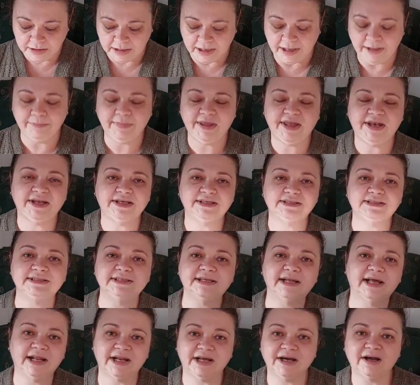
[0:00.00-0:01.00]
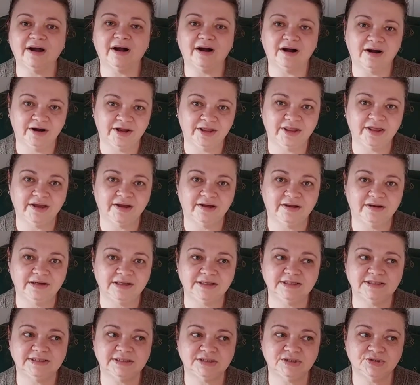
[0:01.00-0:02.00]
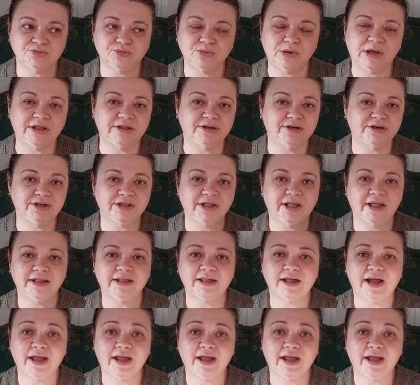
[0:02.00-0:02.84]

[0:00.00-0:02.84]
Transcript: I mean, it's not a cardigan, it's a sweater that